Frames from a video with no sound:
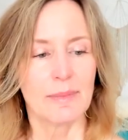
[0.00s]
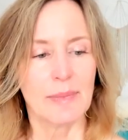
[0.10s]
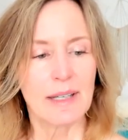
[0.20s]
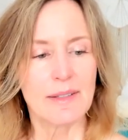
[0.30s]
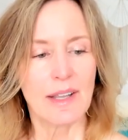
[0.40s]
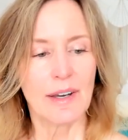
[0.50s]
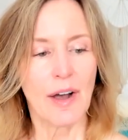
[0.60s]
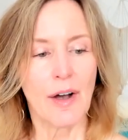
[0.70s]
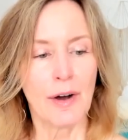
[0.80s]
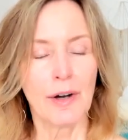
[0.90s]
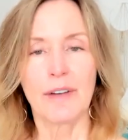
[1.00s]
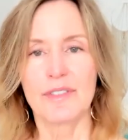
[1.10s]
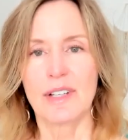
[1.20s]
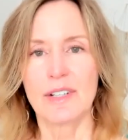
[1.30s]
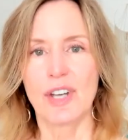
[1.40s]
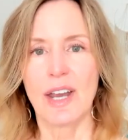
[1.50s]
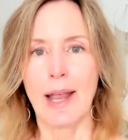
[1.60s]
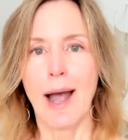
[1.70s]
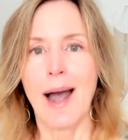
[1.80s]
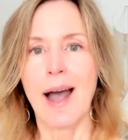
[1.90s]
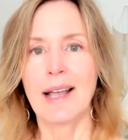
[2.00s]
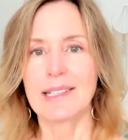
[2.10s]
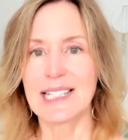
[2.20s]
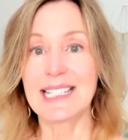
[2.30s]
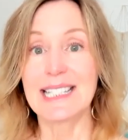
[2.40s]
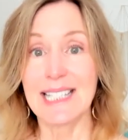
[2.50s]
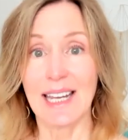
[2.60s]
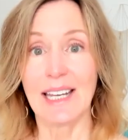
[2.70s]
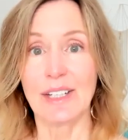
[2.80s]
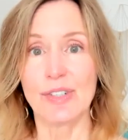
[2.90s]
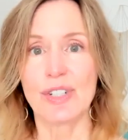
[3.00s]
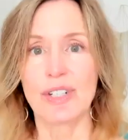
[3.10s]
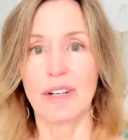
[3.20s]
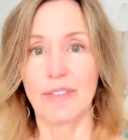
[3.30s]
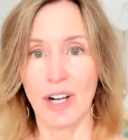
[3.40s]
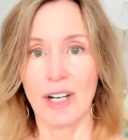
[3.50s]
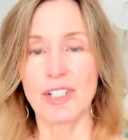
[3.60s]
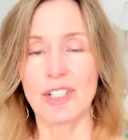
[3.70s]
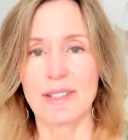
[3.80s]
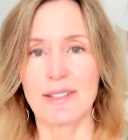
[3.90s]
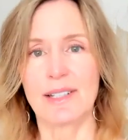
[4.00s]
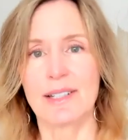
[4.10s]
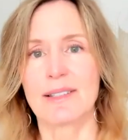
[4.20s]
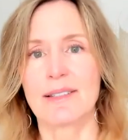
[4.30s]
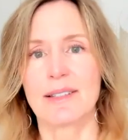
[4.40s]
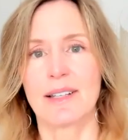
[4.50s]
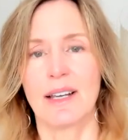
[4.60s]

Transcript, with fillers: because they are of such a high stage of consciousness.